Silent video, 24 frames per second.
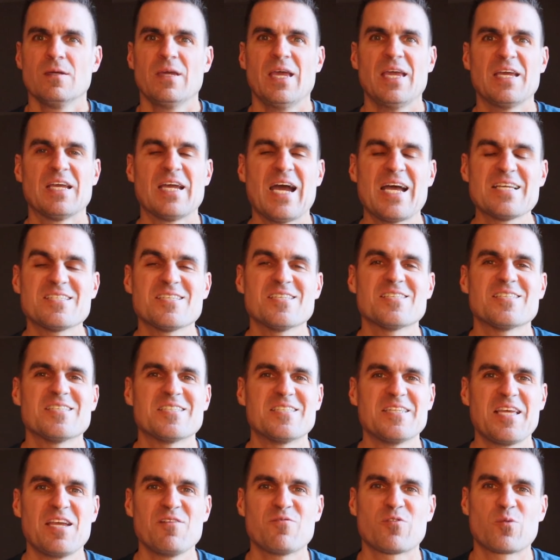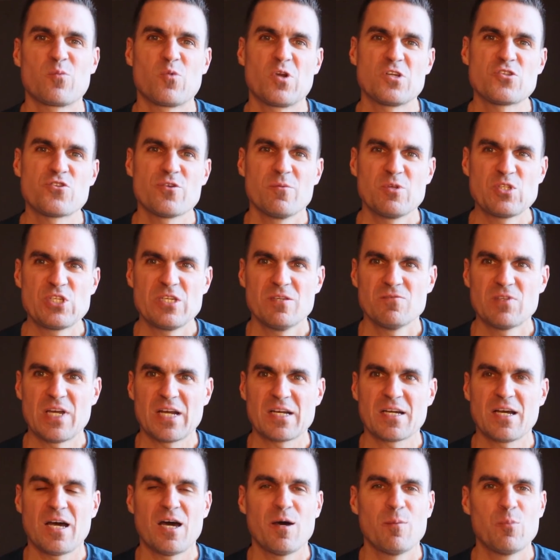Hey guys, this is Nate from
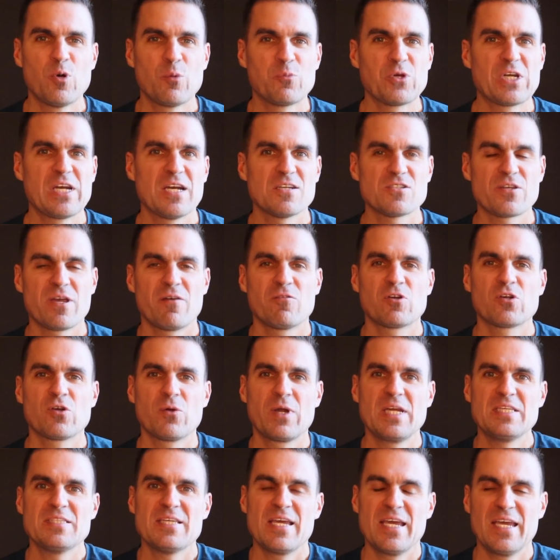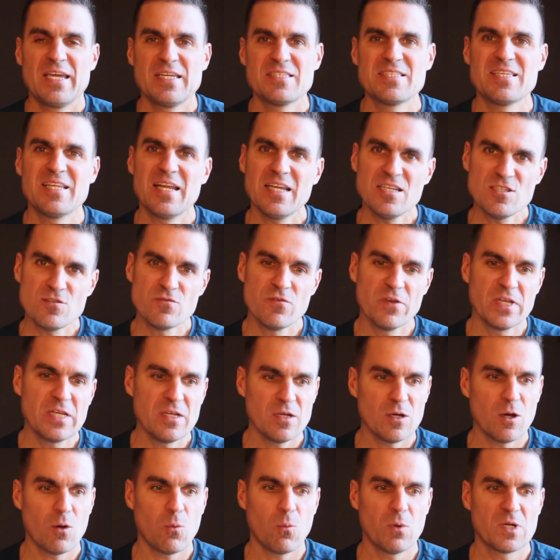RunDreamAchieve.com. Hope you guys are having a great day. Today's
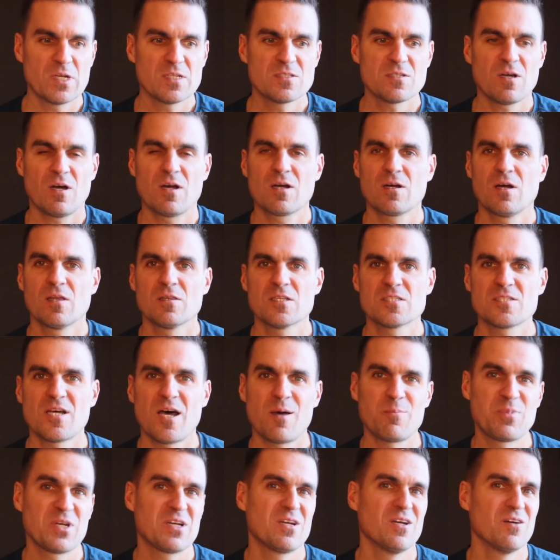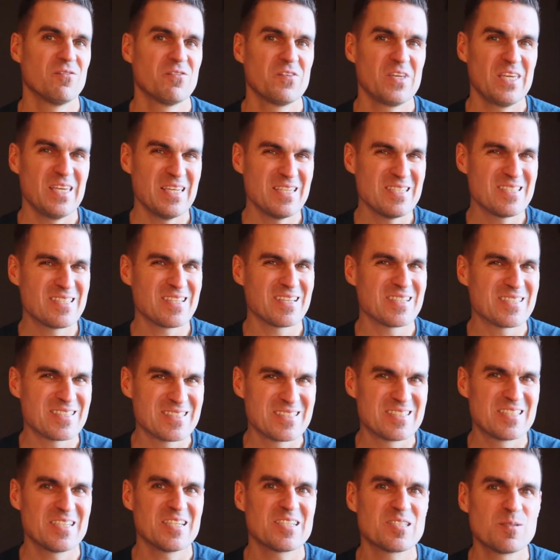video, I wanted to talk on the topic of, is a
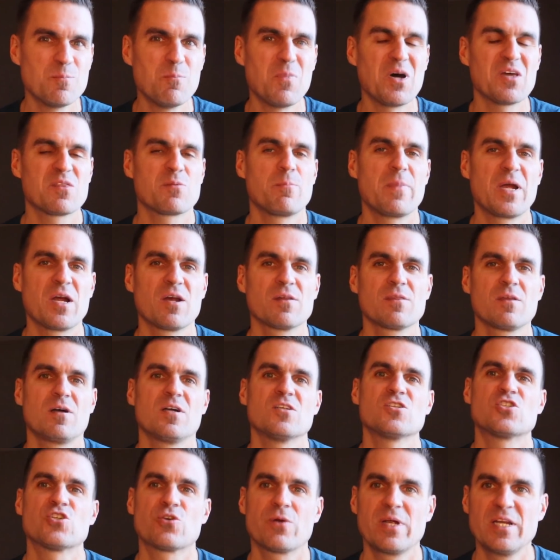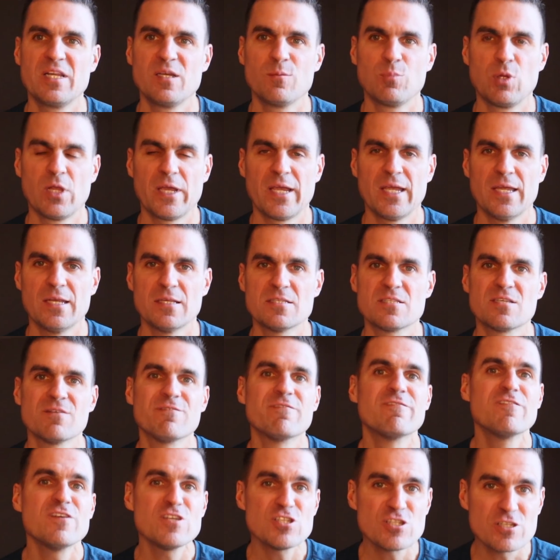6-month marathon training plan
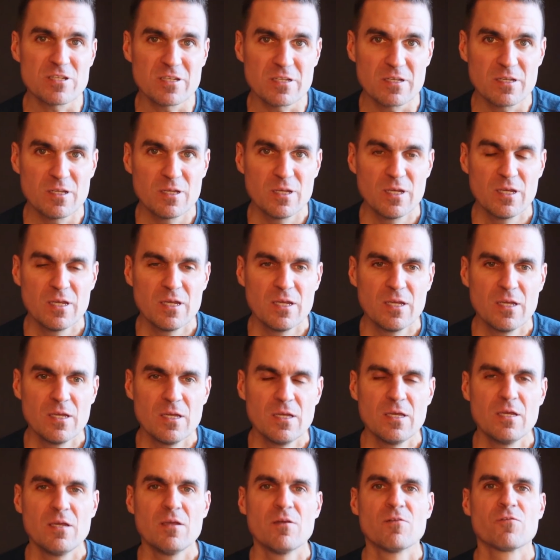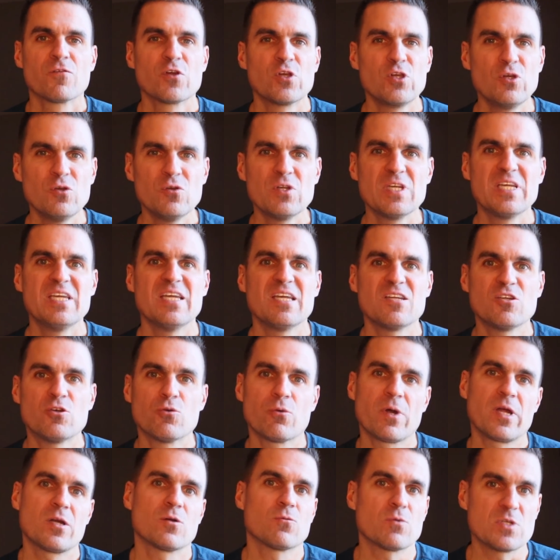sufficient for you to get
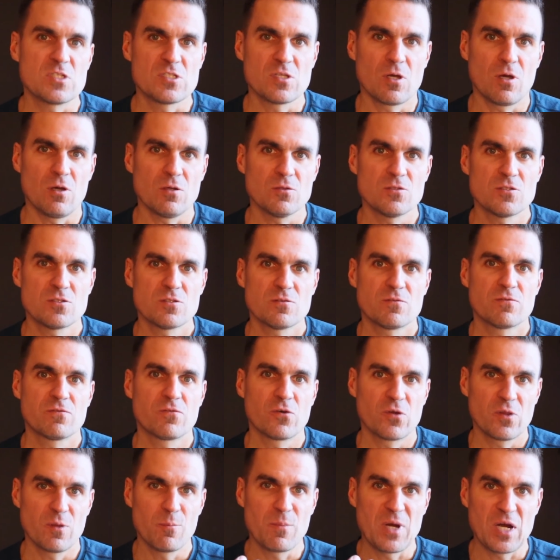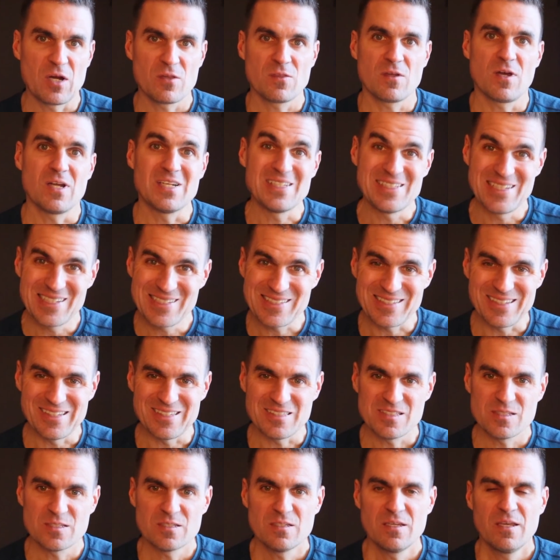greater results for the marathon
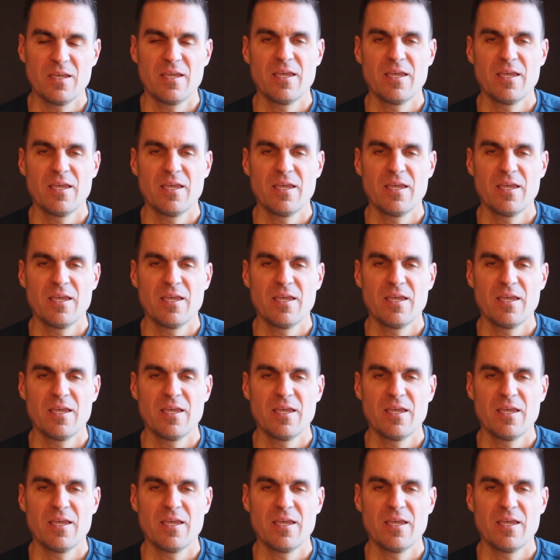distance?